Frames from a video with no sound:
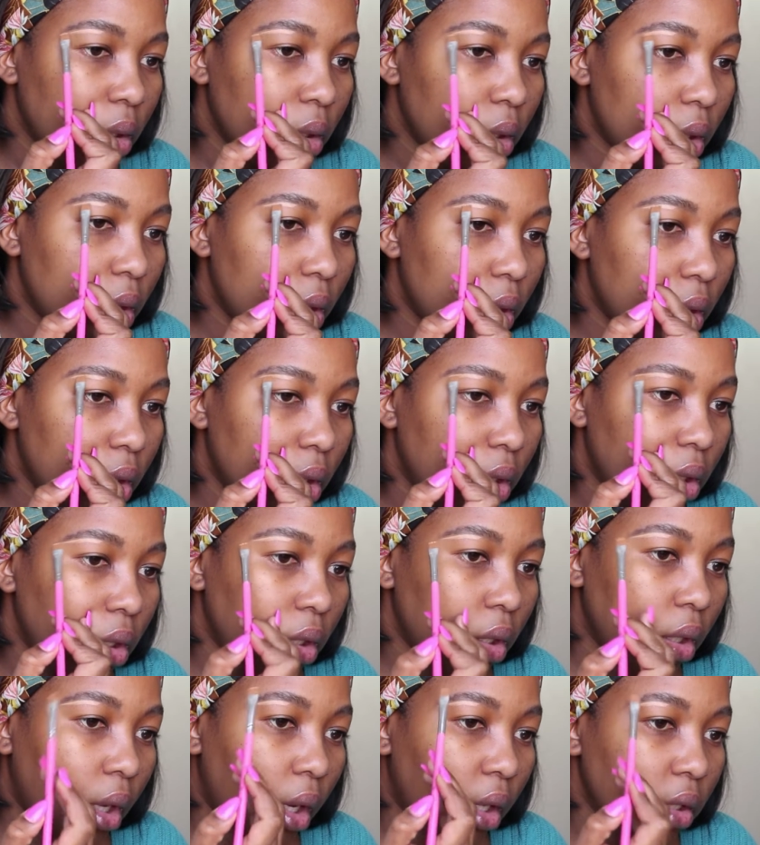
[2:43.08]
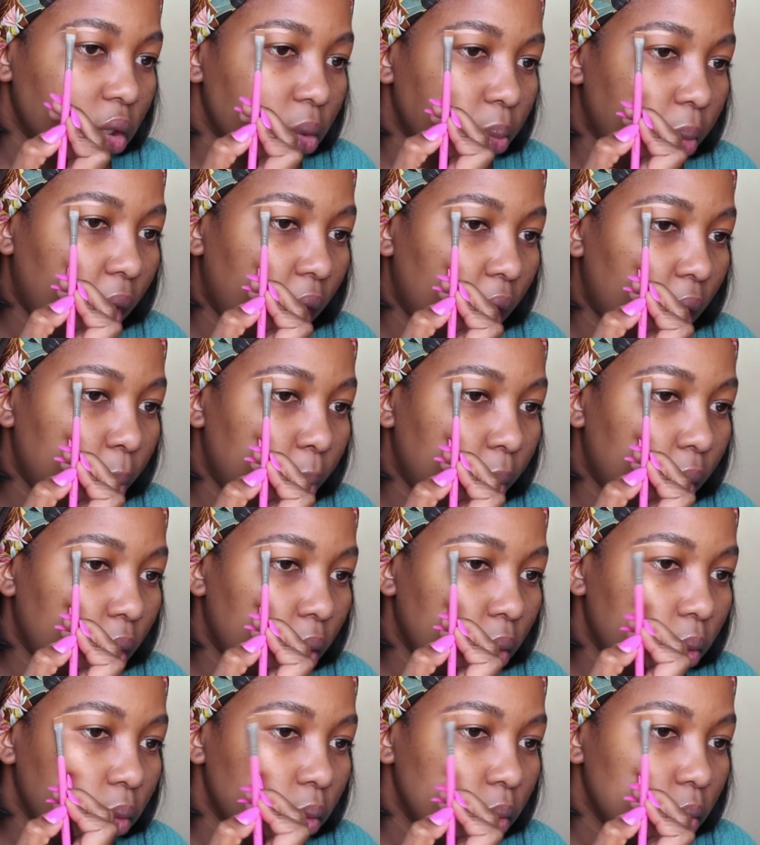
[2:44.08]
clean under my
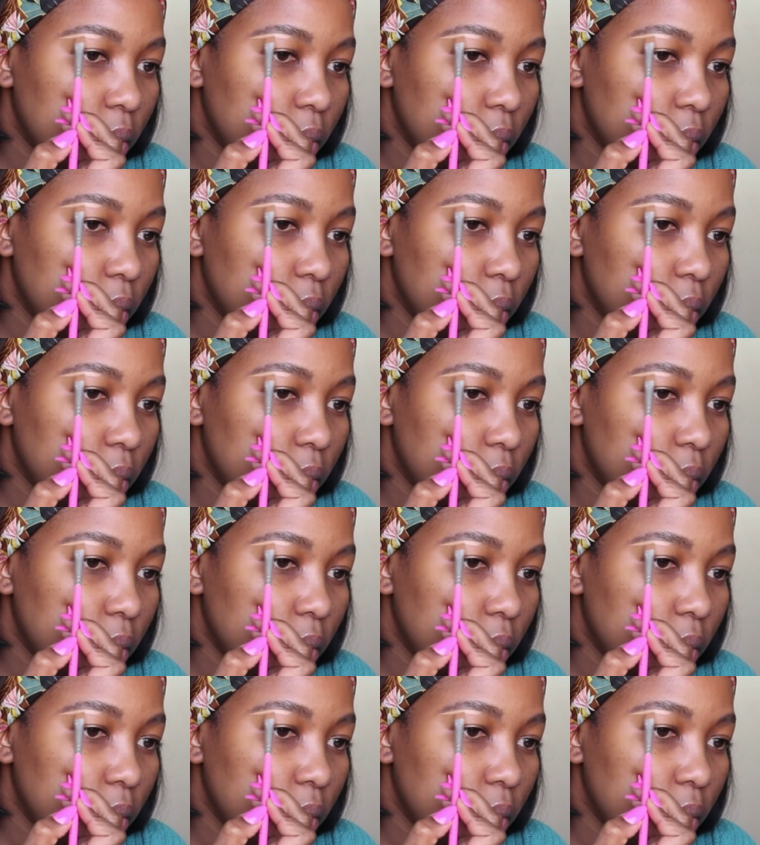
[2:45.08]
eyebrow.